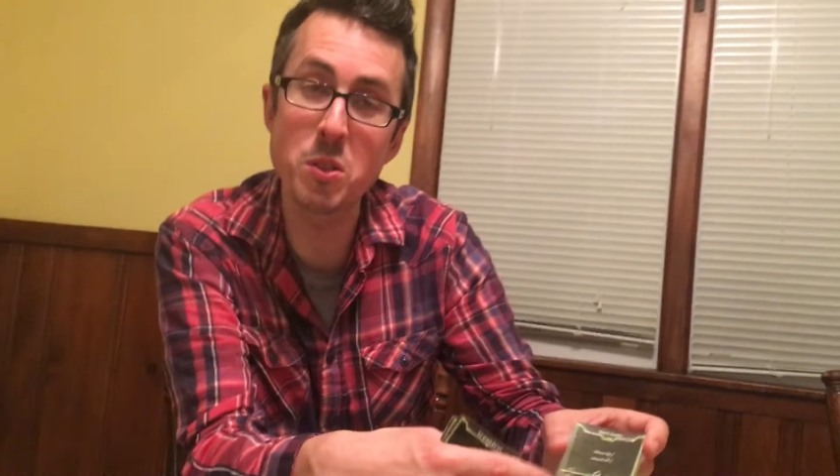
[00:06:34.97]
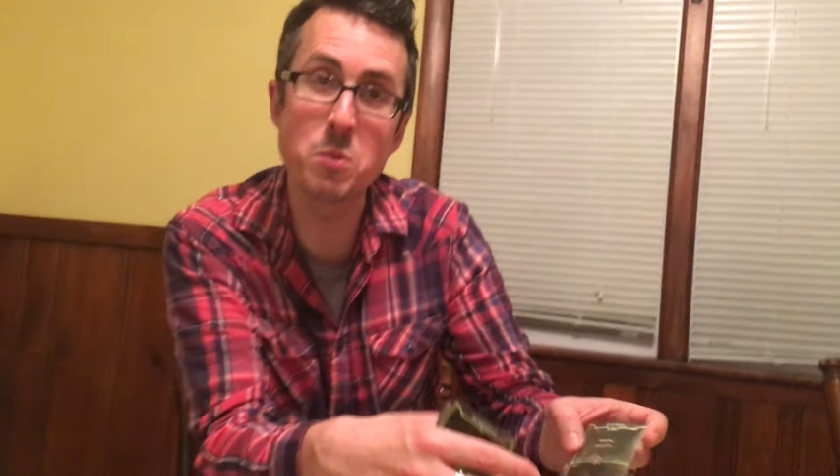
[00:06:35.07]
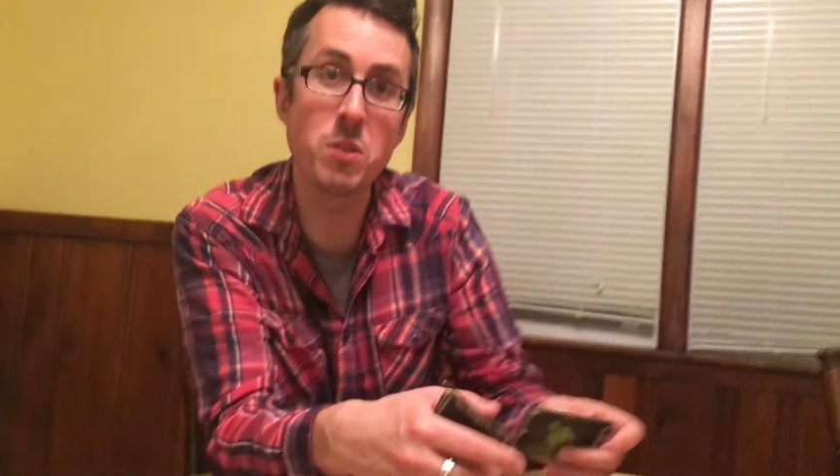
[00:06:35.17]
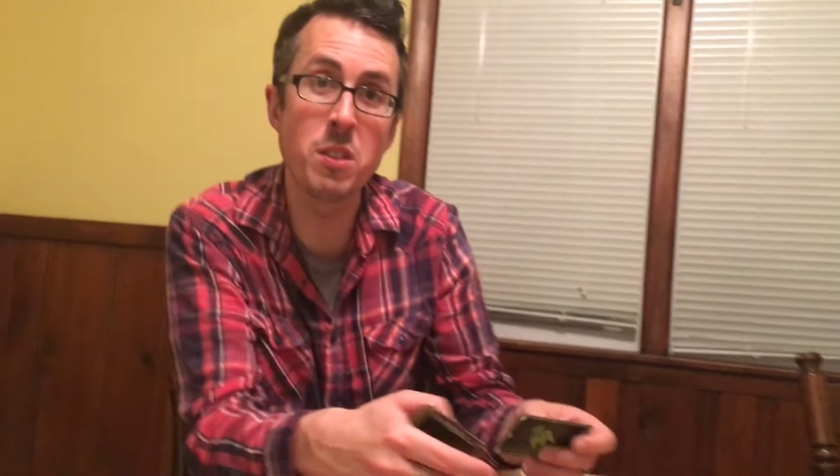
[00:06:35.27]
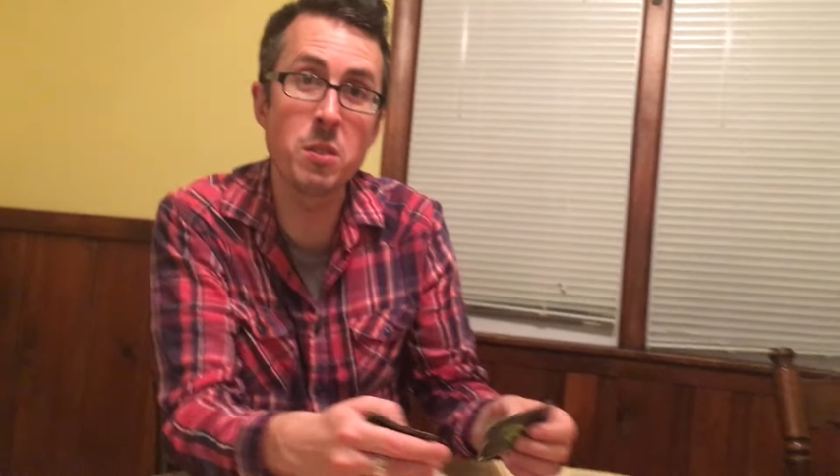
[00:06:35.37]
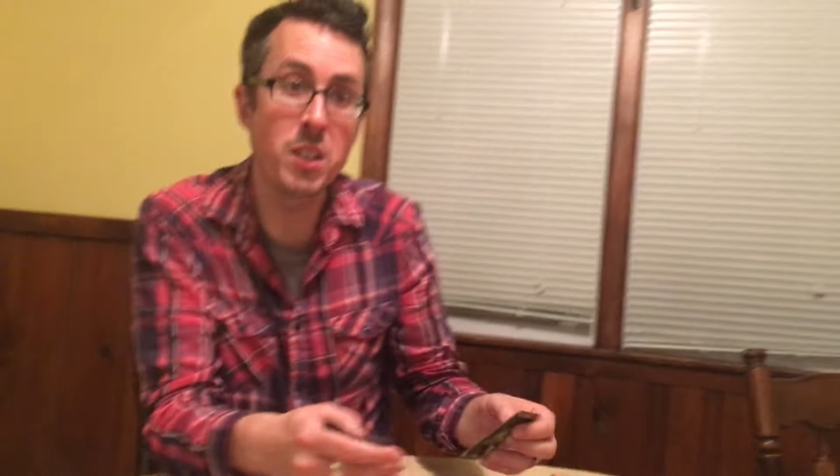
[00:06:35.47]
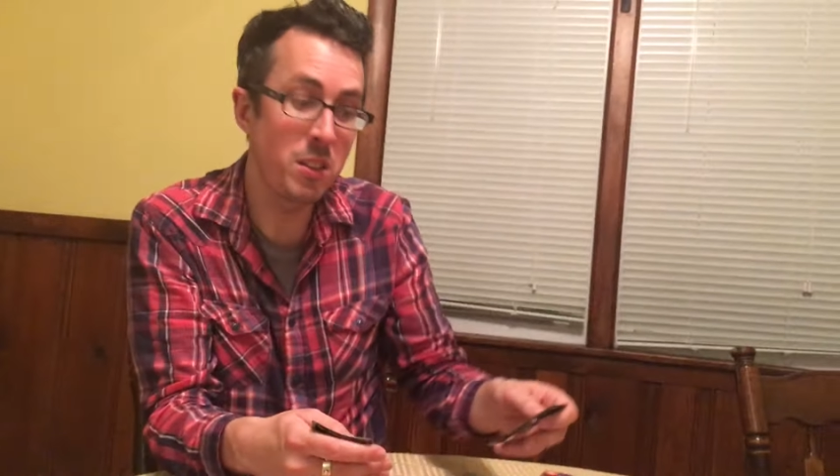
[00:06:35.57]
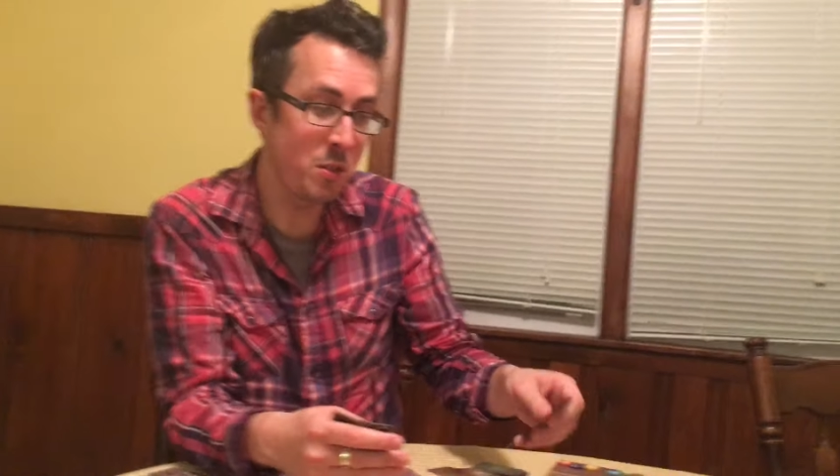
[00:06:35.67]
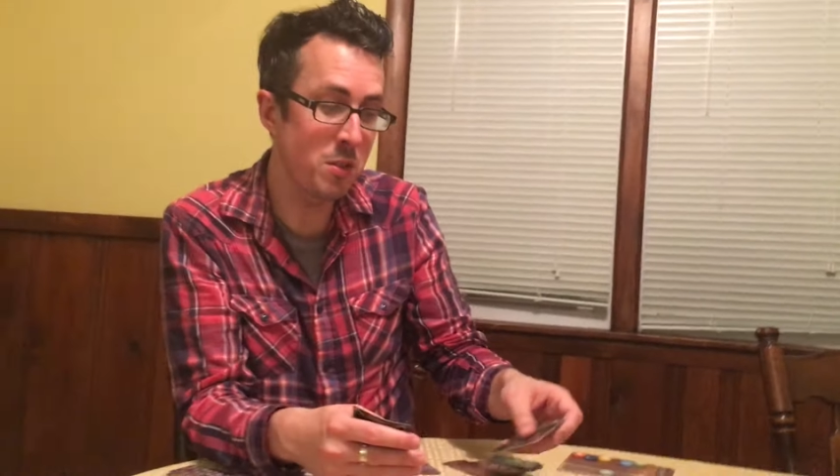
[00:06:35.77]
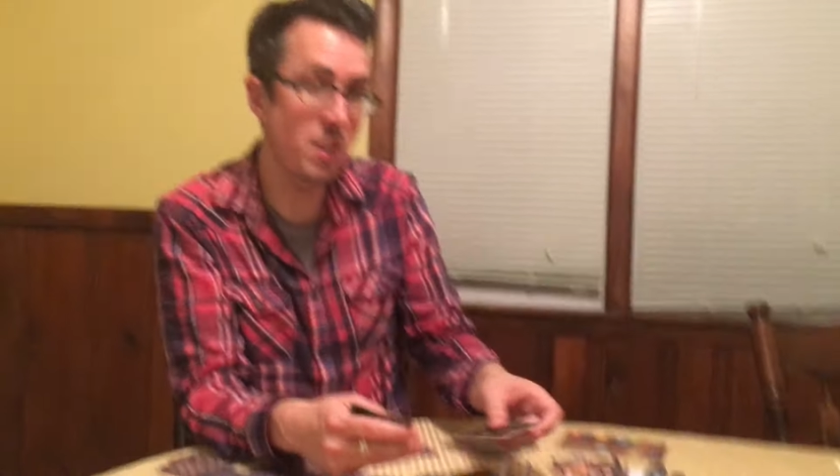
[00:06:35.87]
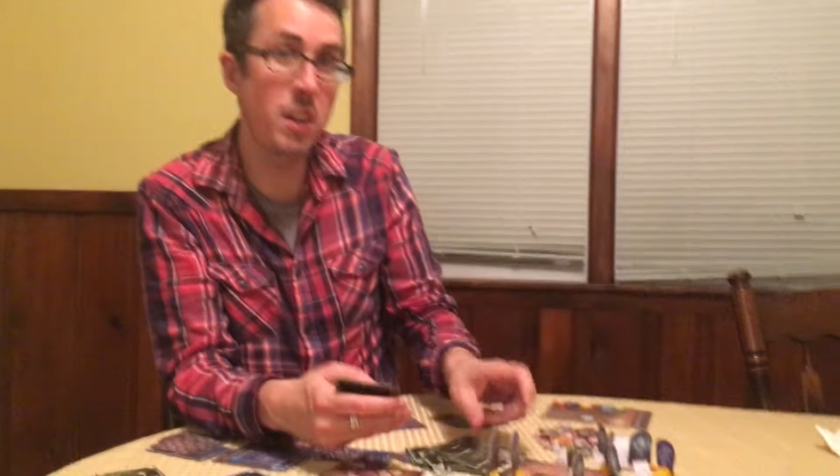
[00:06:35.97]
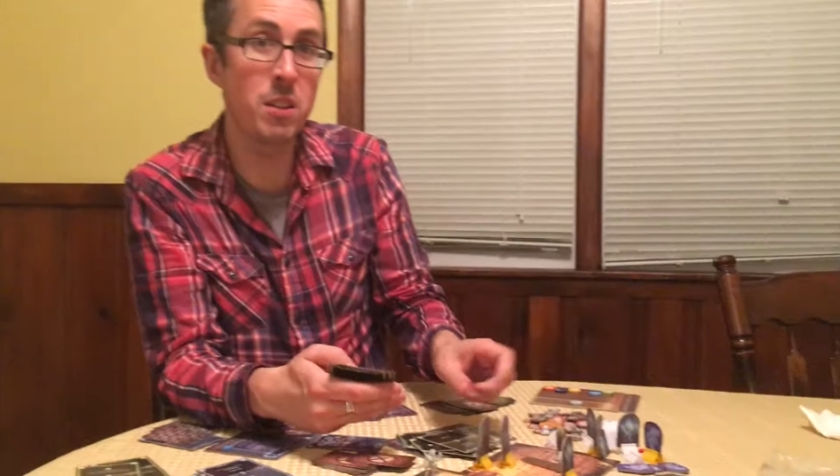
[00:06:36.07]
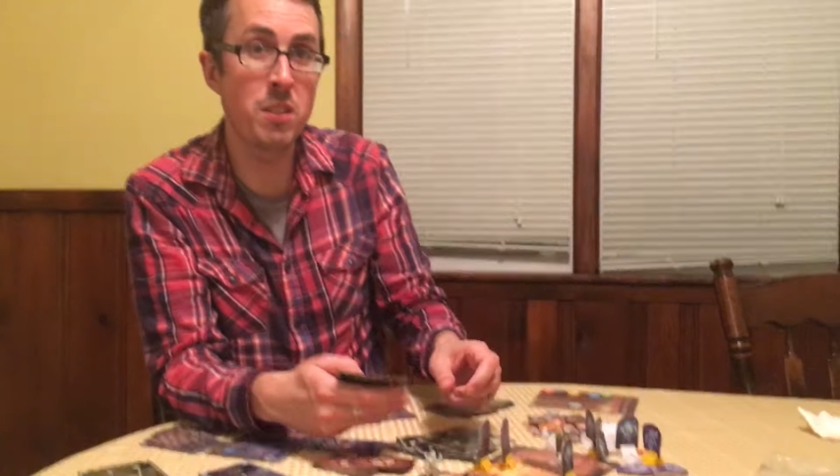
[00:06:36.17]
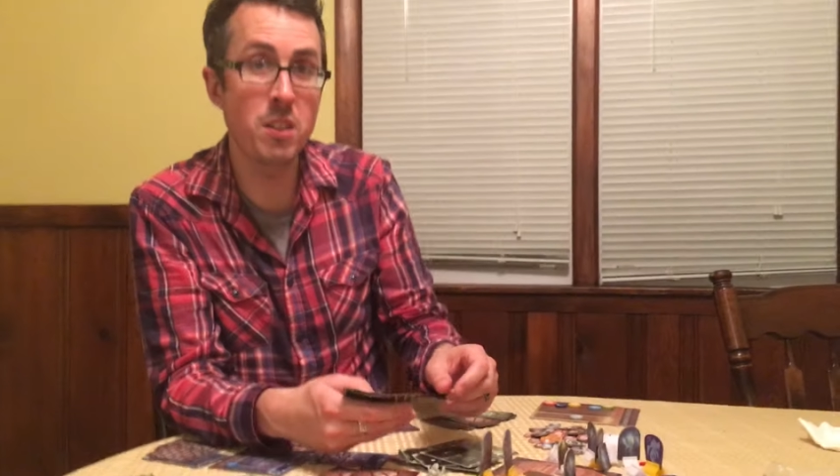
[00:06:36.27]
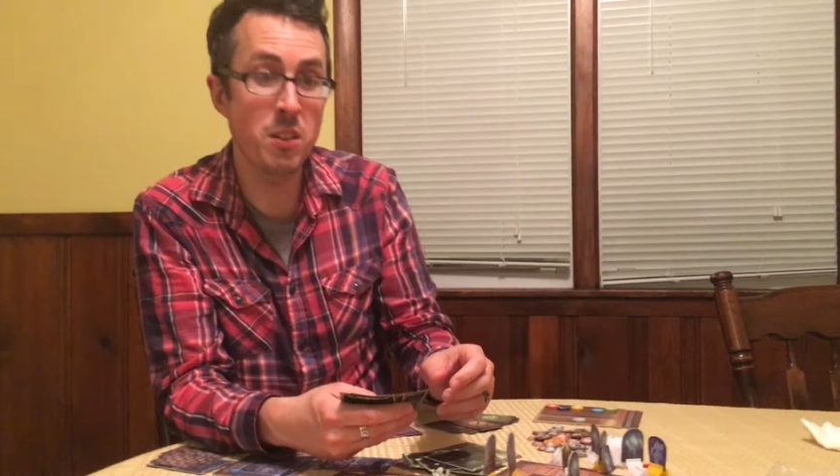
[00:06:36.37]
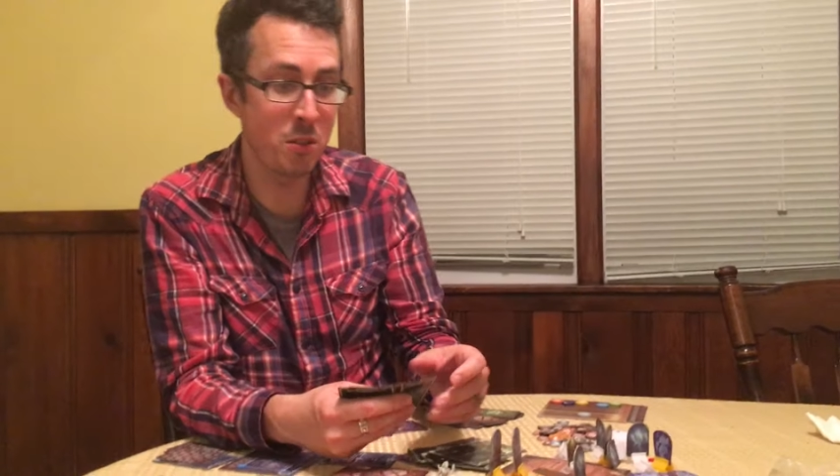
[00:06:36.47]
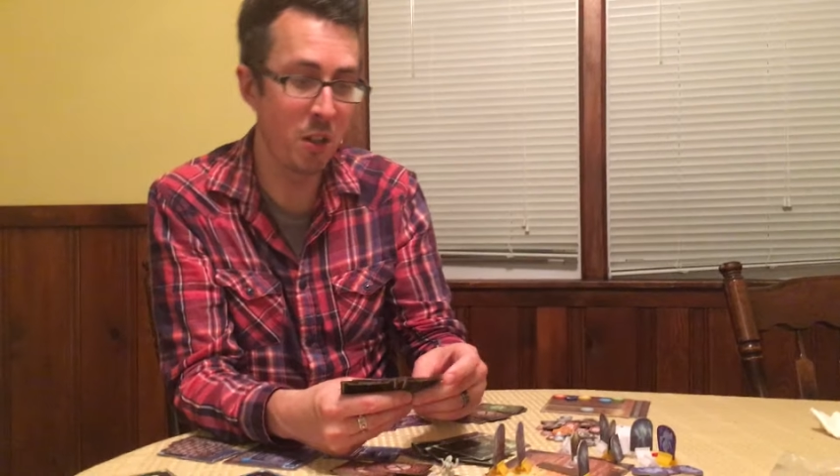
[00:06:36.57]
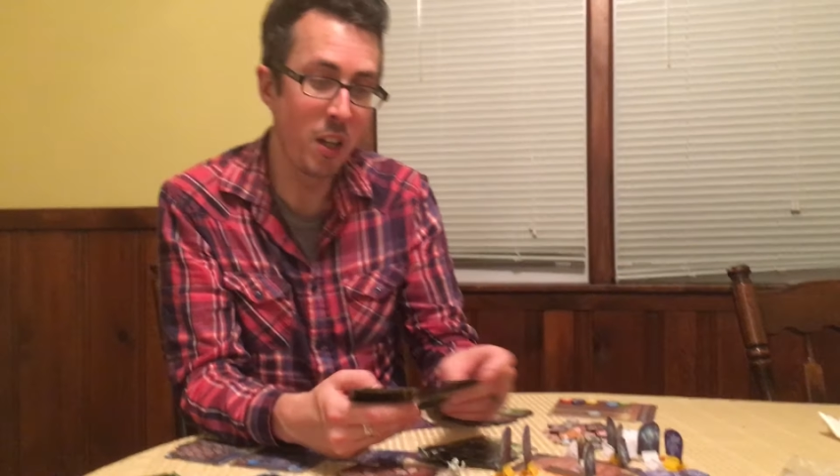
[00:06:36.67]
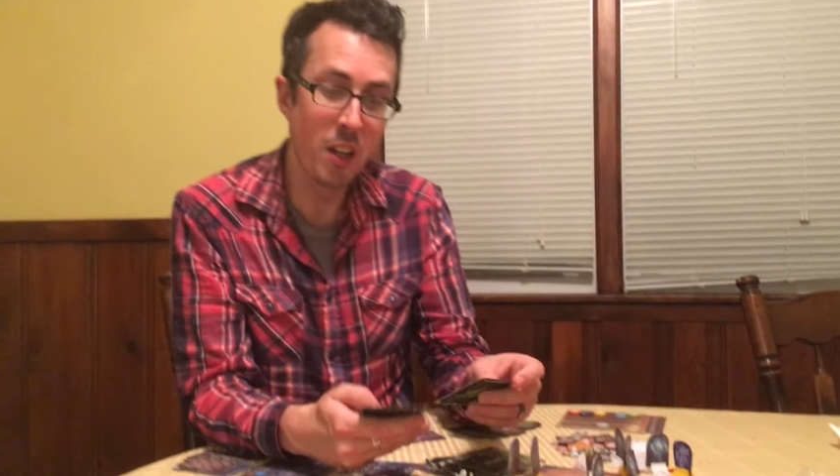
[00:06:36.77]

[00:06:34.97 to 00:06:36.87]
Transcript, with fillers: Which one do I use? I don't know.